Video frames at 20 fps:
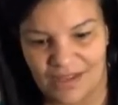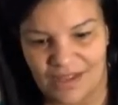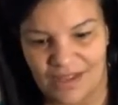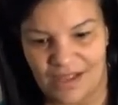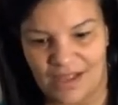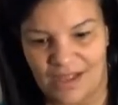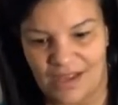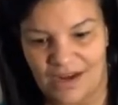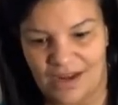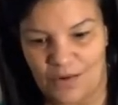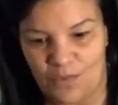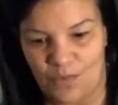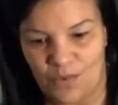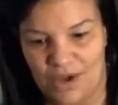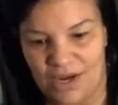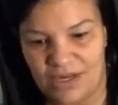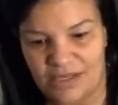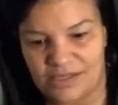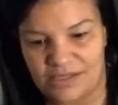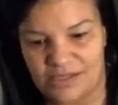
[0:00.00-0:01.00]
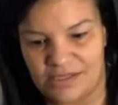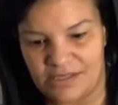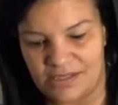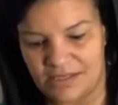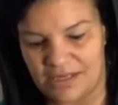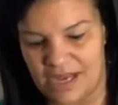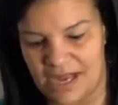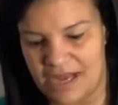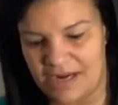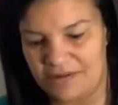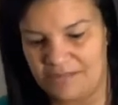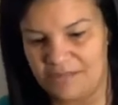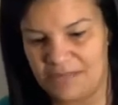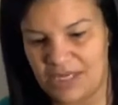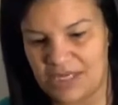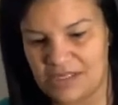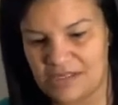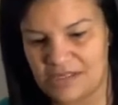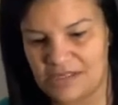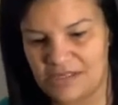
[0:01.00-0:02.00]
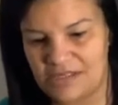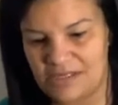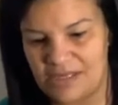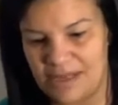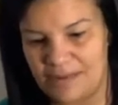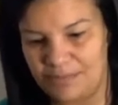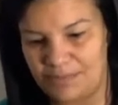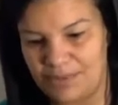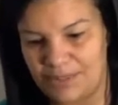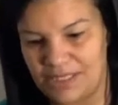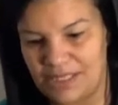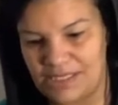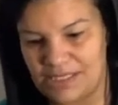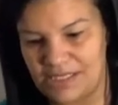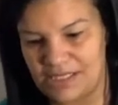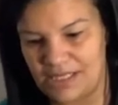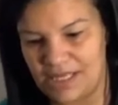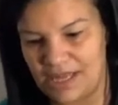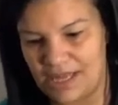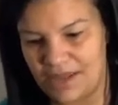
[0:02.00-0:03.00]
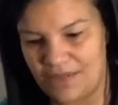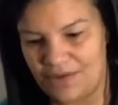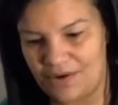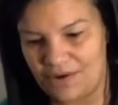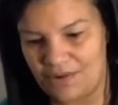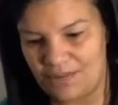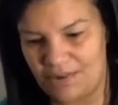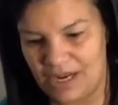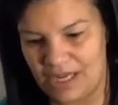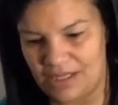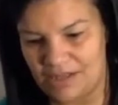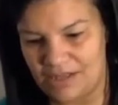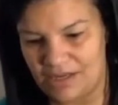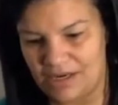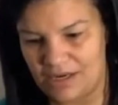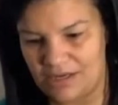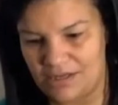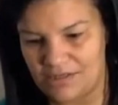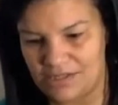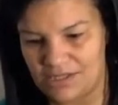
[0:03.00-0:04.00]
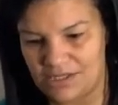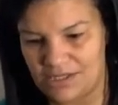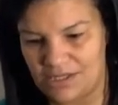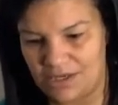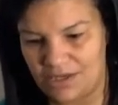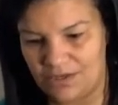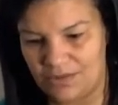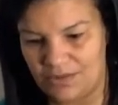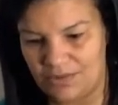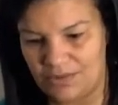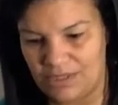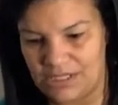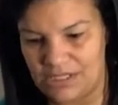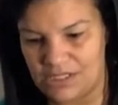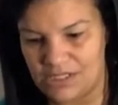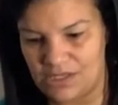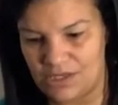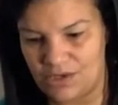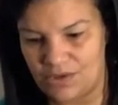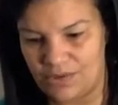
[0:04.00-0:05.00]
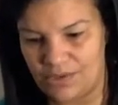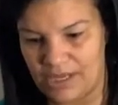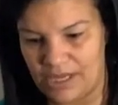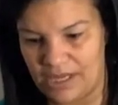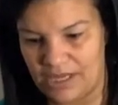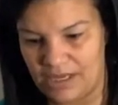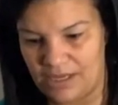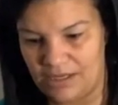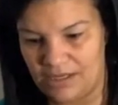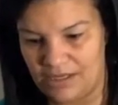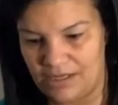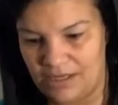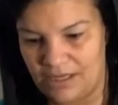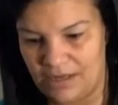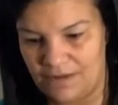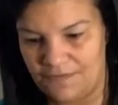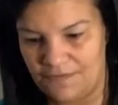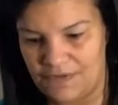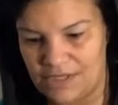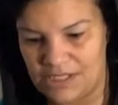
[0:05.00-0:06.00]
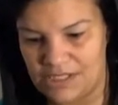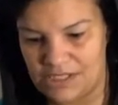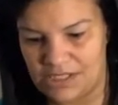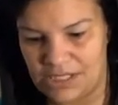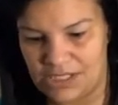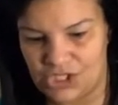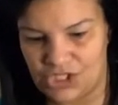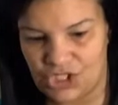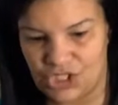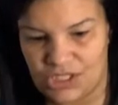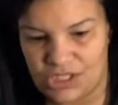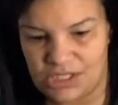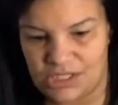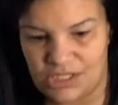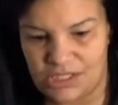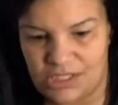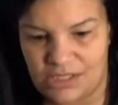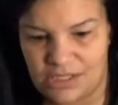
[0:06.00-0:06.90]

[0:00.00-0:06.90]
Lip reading: And I want it to kind of mix and blend together right there. So it's okay if it touches.